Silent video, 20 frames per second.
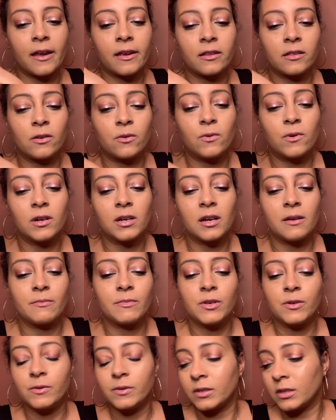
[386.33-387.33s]
the one I'm
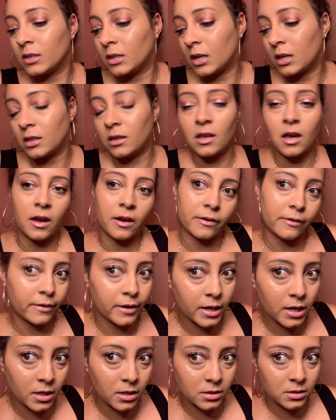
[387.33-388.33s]
using ain't that
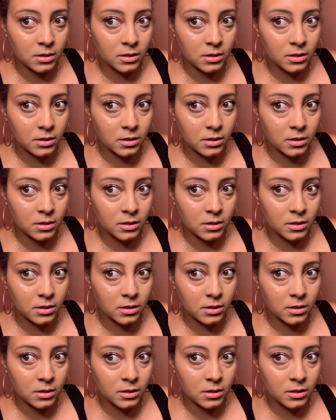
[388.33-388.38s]
great.